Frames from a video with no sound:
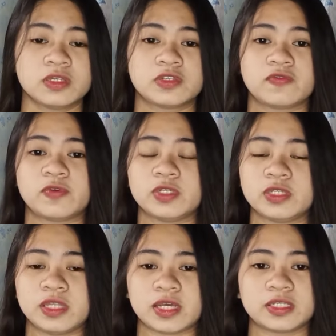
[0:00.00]
So for
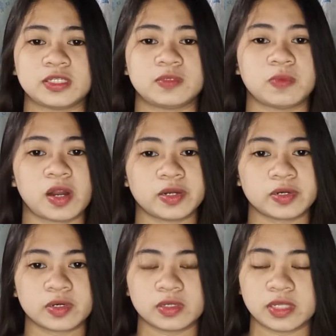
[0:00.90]
the next is bar
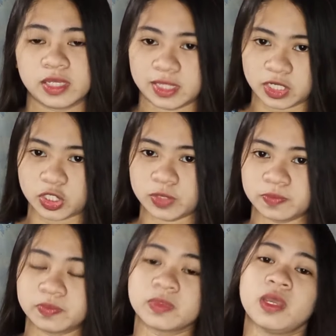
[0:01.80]
girl English.
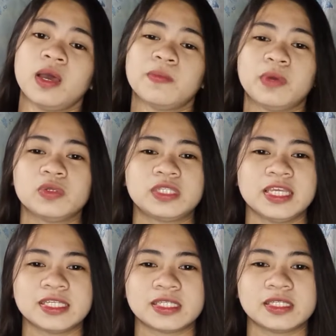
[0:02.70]

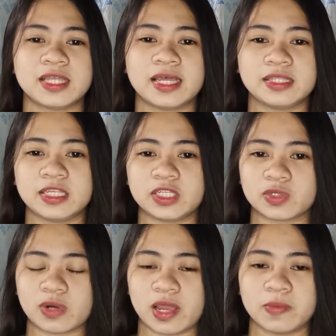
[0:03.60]
Bautista then
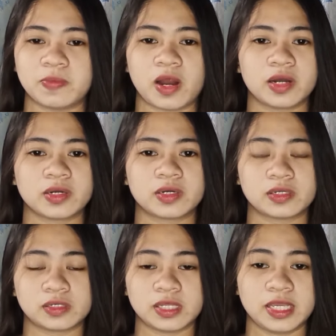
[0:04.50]
described bar
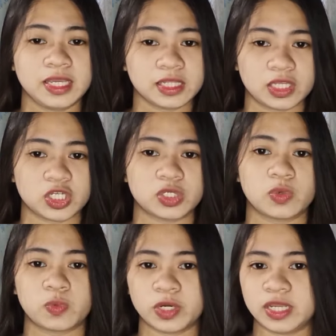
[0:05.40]
girl English,
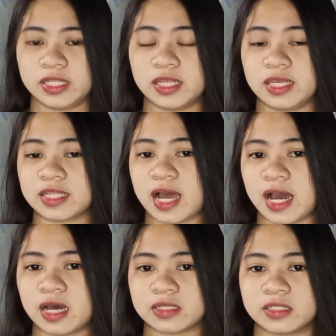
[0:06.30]
wherein it
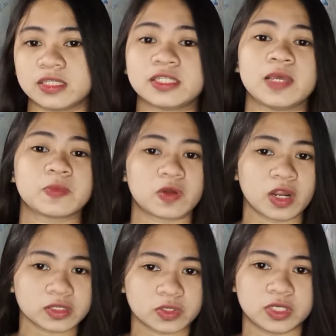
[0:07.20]
has the same
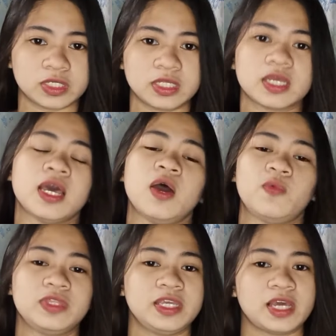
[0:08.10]
characteristic
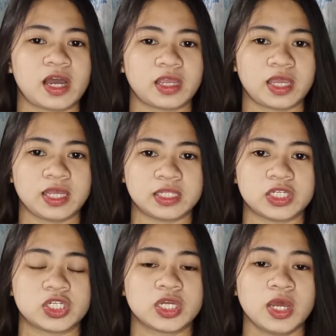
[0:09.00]
with the Yaya
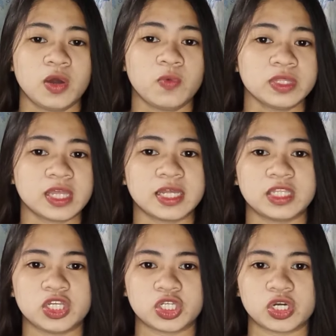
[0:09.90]
English, with the
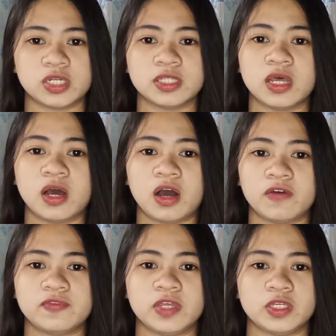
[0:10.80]
addition
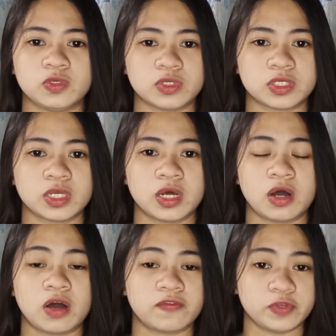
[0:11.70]
of the use
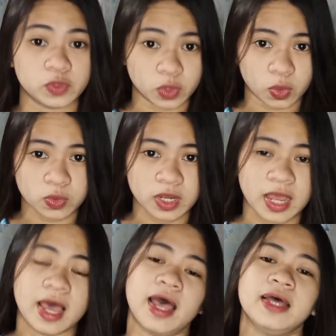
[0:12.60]
of you know
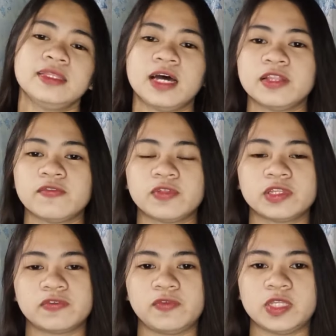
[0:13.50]
and
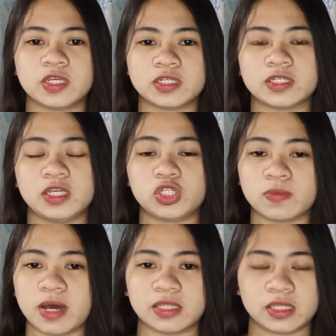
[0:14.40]
non-Filipinous
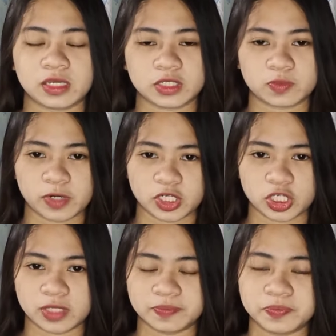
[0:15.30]
idiomatic
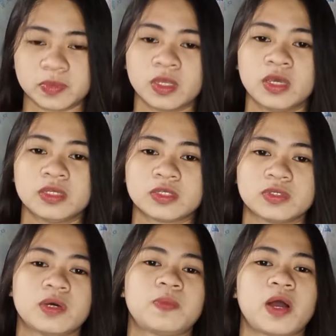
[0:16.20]
expression. So
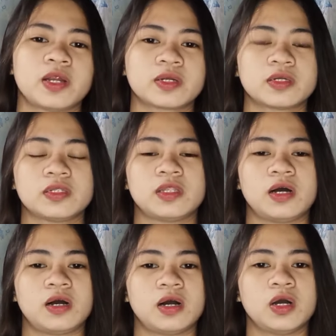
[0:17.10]
the bar girl
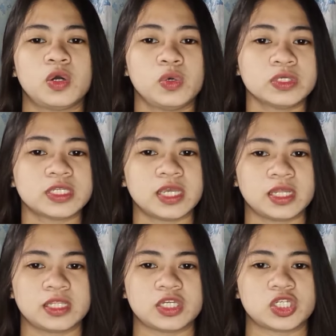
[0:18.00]
whose
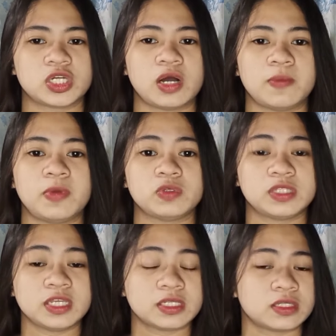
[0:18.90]
English
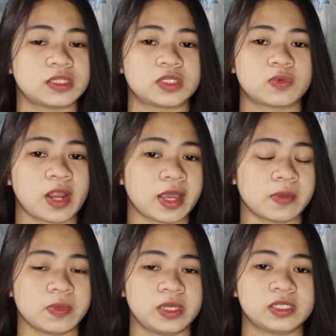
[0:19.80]
Bautista
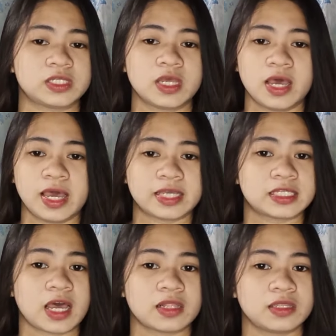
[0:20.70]
described is
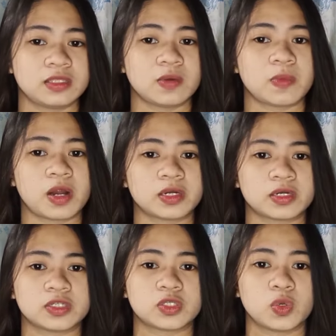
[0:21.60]
exactly the bar
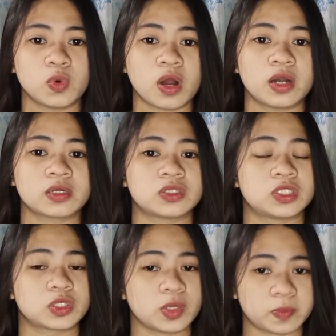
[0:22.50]
girls who are
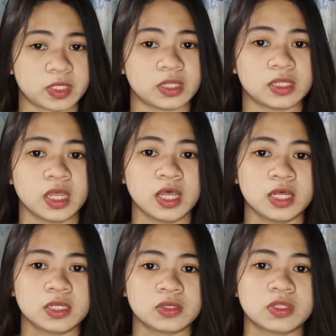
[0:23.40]
conscripted
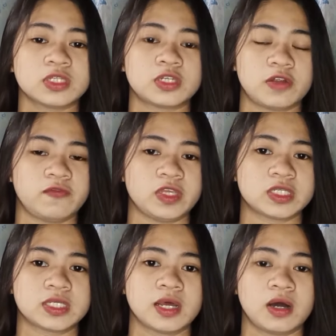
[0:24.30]
to the
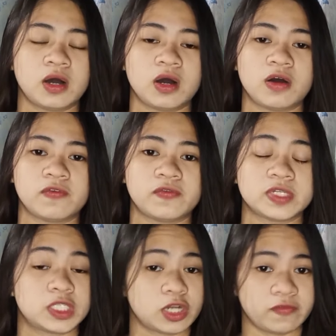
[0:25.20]
service of
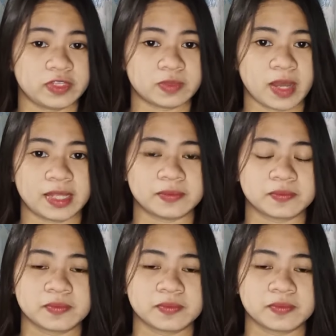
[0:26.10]
serviceman.